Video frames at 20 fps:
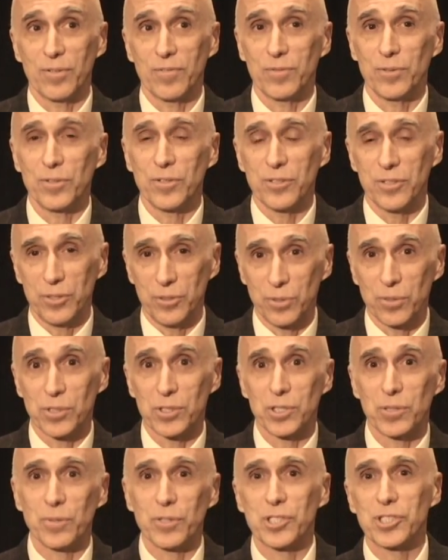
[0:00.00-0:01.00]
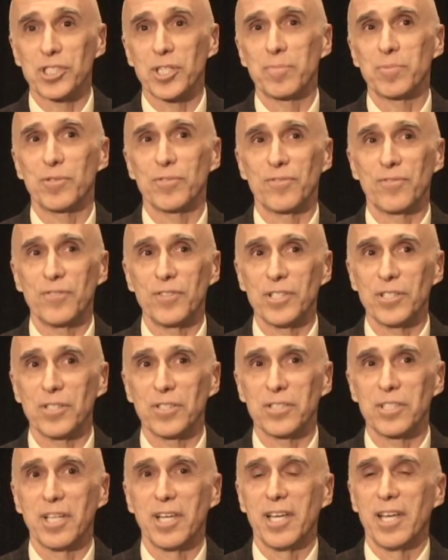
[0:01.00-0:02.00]
of the nuclear receptor
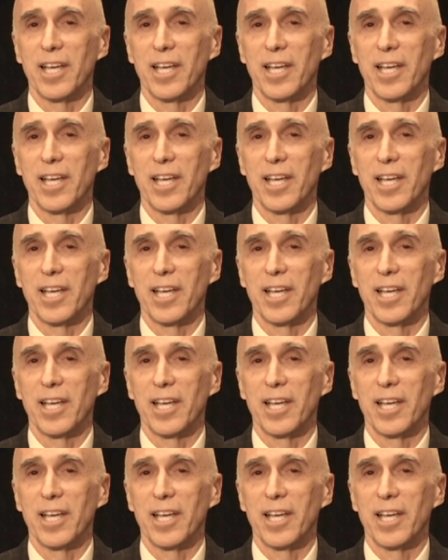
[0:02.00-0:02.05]
field,